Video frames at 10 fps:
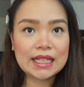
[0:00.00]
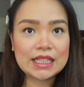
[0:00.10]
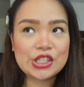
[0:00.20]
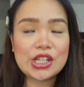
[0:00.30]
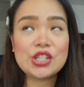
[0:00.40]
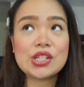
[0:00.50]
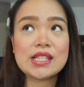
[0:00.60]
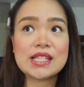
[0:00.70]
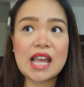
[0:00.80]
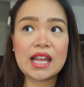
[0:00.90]
she
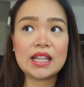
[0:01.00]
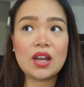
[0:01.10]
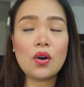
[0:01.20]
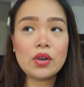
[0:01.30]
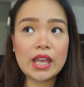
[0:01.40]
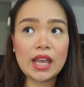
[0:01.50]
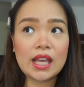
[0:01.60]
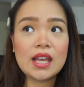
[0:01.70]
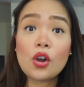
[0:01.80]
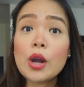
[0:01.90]
just said, okay,
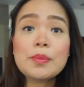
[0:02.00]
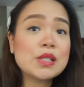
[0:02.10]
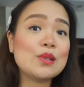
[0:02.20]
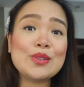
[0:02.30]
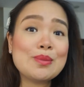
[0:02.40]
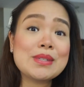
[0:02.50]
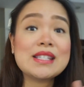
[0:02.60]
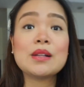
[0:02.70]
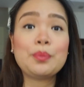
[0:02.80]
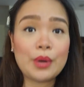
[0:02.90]
corpus luteum is
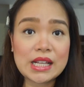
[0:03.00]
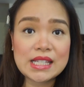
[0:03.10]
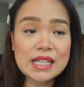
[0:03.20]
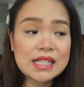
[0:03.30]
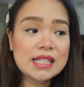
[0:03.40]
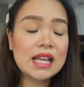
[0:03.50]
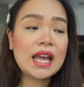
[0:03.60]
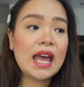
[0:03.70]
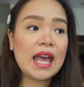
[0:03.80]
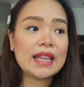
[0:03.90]
still present.
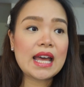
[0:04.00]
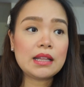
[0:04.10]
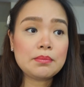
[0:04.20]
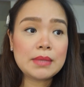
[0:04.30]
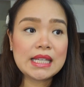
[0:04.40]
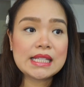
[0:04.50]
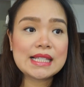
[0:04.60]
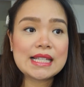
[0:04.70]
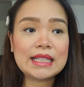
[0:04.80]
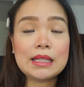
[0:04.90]
That means
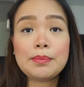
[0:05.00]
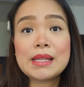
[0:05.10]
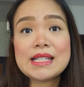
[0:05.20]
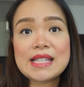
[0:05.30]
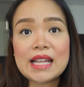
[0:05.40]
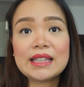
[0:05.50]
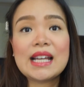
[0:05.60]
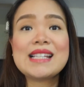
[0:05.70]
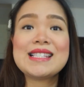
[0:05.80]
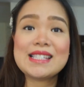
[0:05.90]
that the
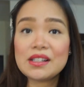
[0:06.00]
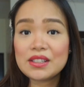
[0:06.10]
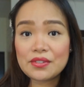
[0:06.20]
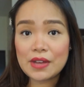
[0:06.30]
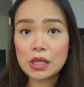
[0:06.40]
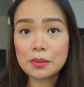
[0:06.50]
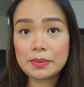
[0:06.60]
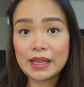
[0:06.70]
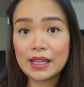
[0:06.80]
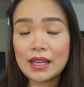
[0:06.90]
placenta is still
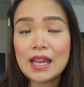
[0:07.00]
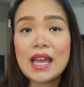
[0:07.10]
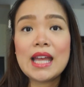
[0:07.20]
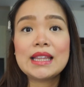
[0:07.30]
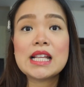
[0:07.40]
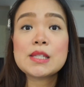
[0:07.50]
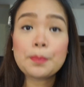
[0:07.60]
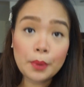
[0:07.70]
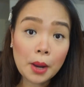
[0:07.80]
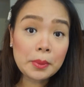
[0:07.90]
developing. That's
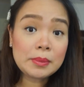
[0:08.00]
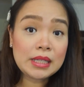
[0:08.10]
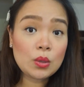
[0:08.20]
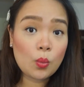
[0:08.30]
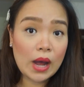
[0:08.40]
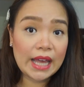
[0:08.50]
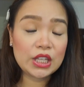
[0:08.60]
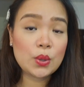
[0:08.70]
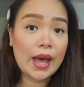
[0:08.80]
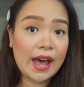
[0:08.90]
probably why
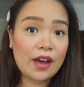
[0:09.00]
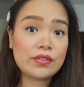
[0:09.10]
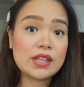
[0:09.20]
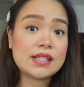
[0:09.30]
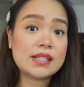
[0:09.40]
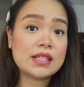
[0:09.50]
you have this